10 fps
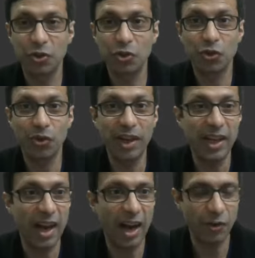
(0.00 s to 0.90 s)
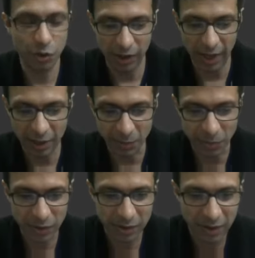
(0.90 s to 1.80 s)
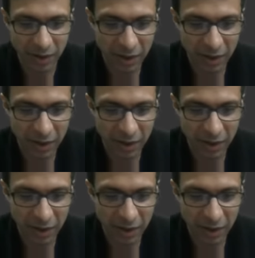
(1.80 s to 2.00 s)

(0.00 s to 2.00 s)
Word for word: three hydrogen atoms.